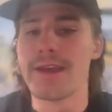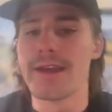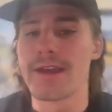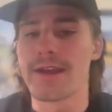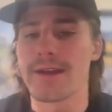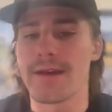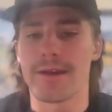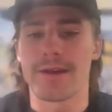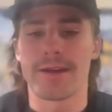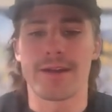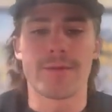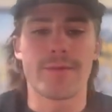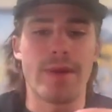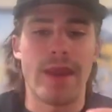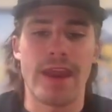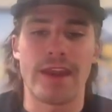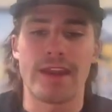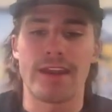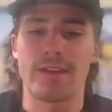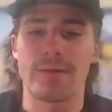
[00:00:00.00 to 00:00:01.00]
cart
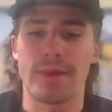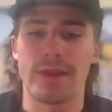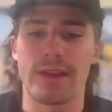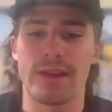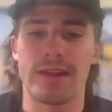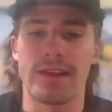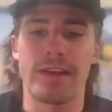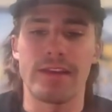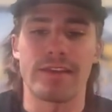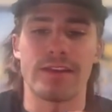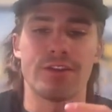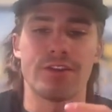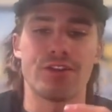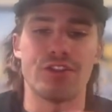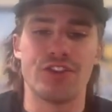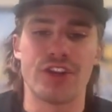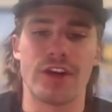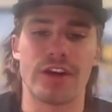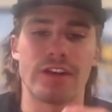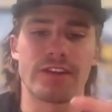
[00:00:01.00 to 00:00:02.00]
abandonment isn't
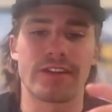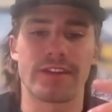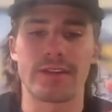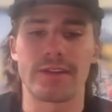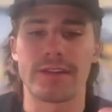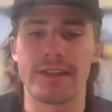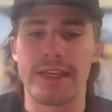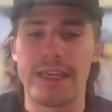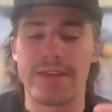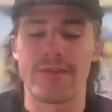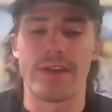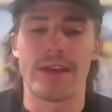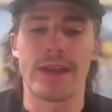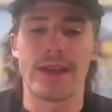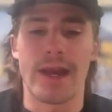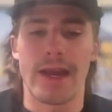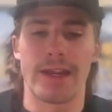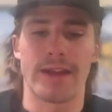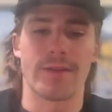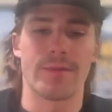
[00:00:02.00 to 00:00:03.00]
just leaving
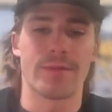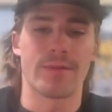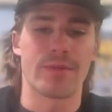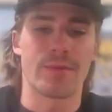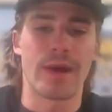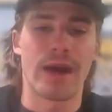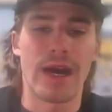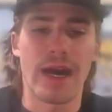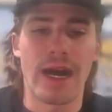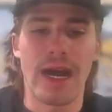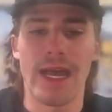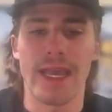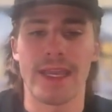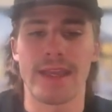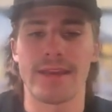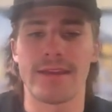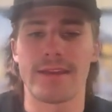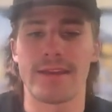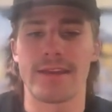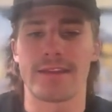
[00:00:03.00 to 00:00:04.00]
items
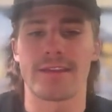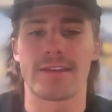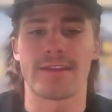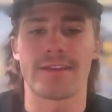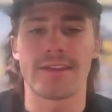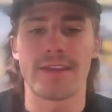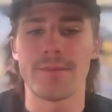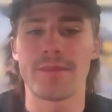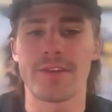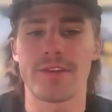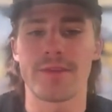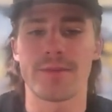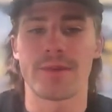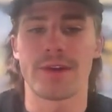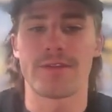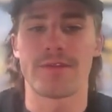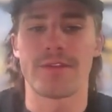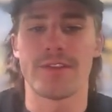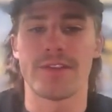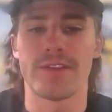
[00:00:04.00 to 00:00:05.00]
behind, it's a symptom
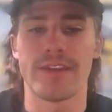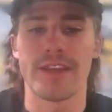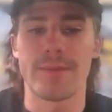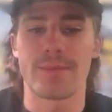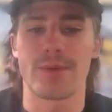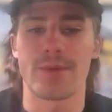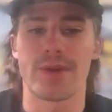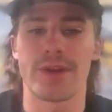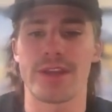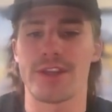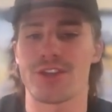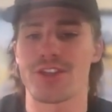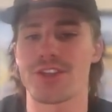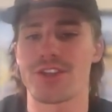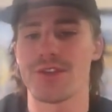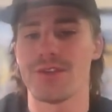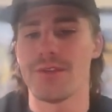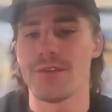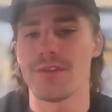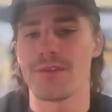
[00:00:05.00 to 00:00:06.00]
of deeper
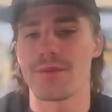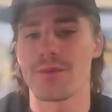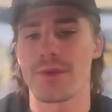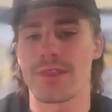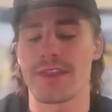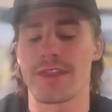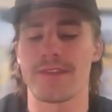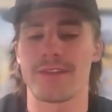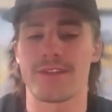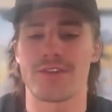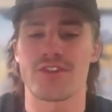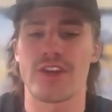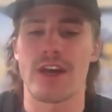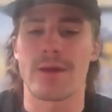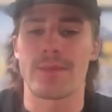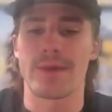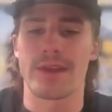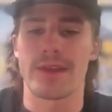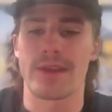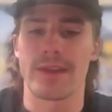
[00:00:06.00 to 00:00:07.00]
issues within the
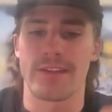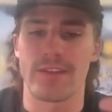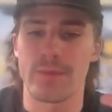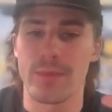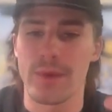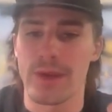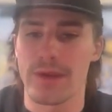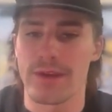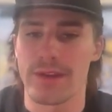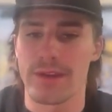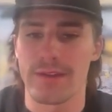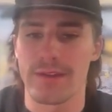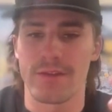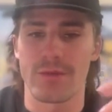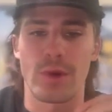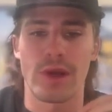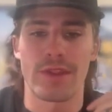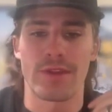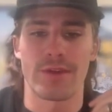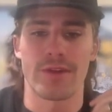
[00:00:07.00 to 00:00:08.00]
shopping experience,
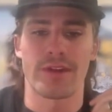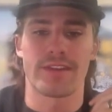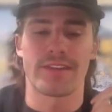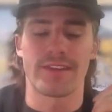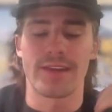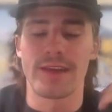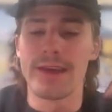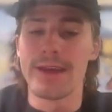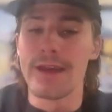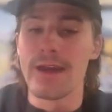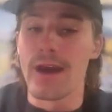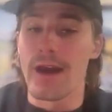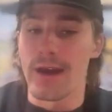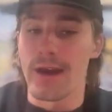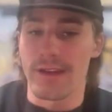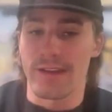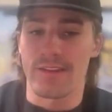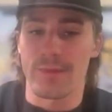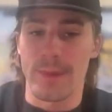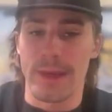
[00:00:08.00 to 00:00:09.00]
whether it's
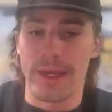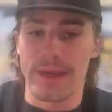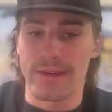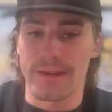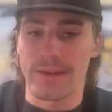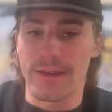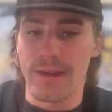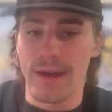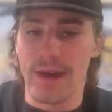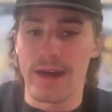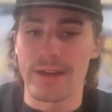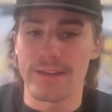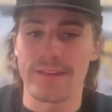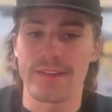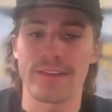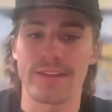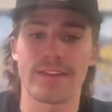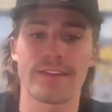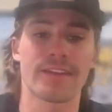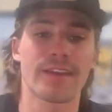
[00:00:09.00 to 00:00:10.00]
unexpected
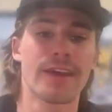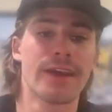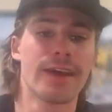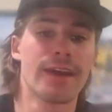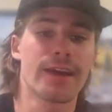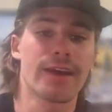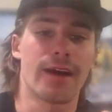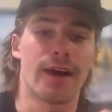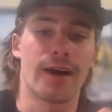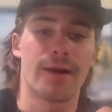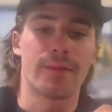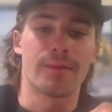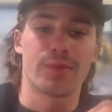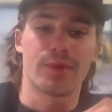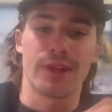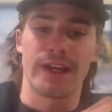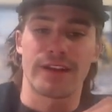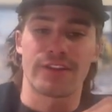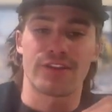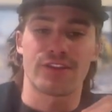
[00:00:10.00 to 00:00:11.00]
costs,
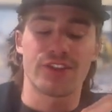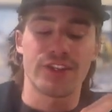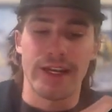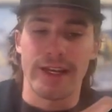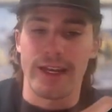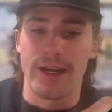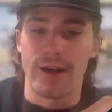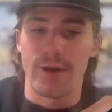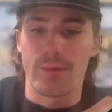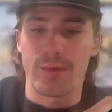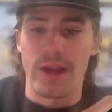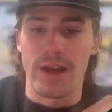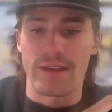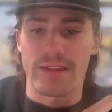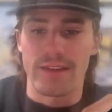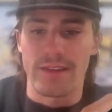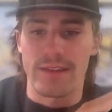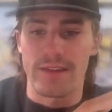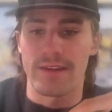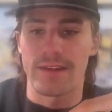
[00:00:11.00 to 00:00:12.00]
complex checkout
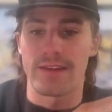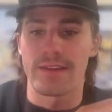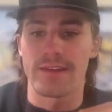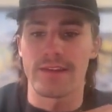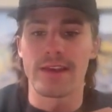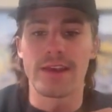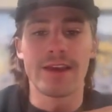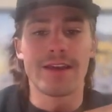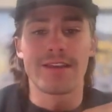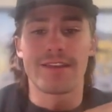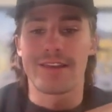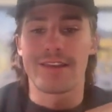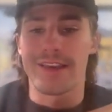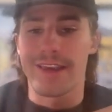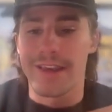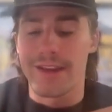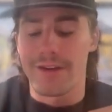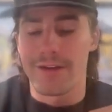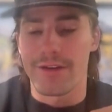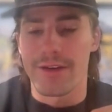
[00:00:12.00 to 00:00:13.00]
processes,
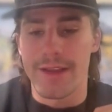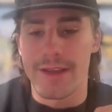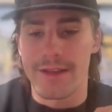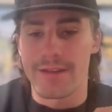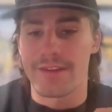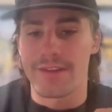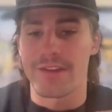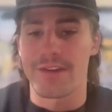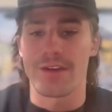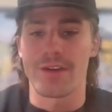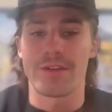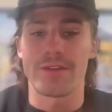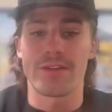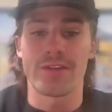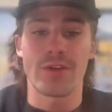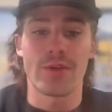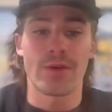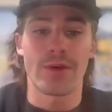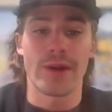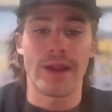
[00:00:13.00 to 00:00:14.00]
security concerns,
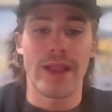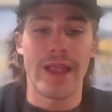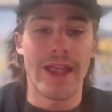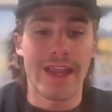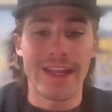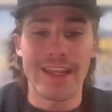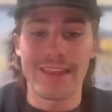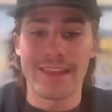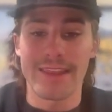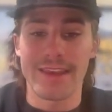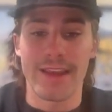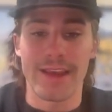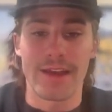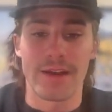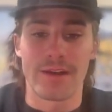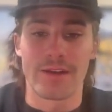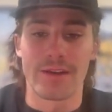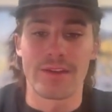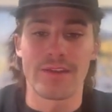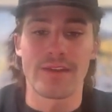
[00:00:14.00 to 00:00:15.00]
or anything
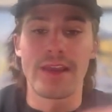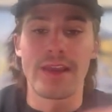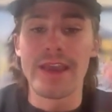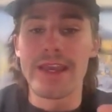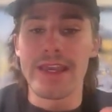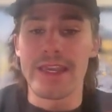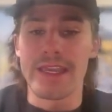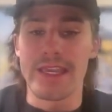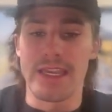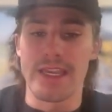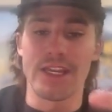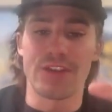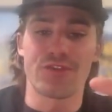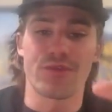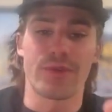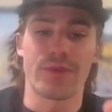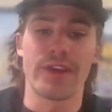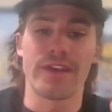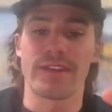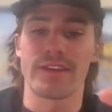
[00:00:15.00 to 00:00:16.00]
else. Each
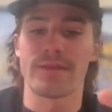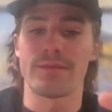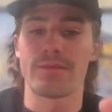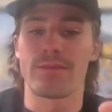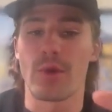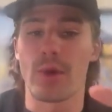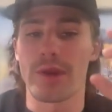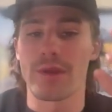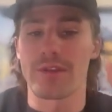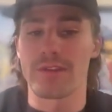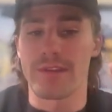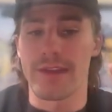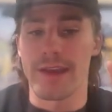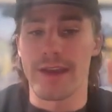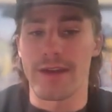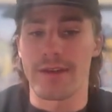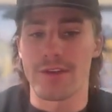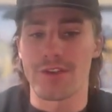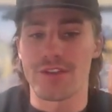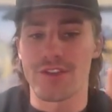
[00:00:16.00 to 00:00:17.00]
reason boils
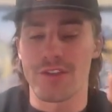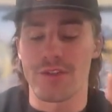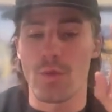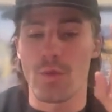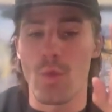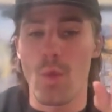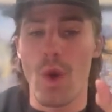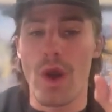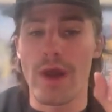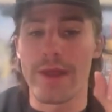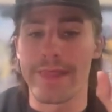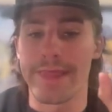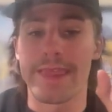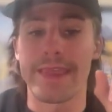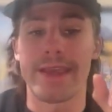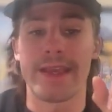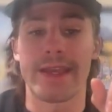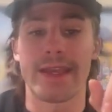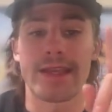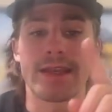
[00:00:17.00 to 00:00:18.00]
down to just one
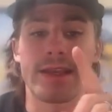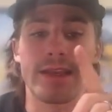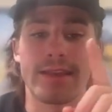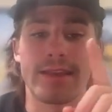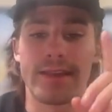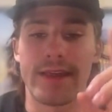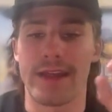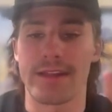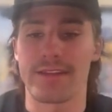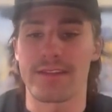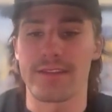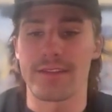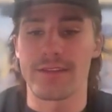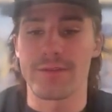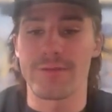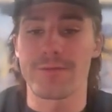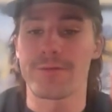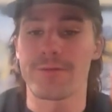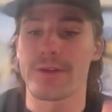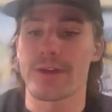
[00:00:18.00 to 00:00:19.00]
thing, and that's
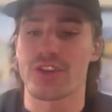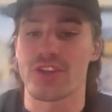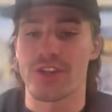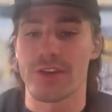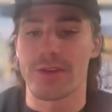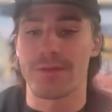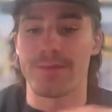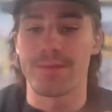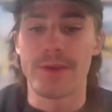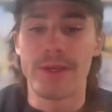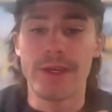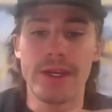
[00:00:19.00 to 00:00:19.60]
friction.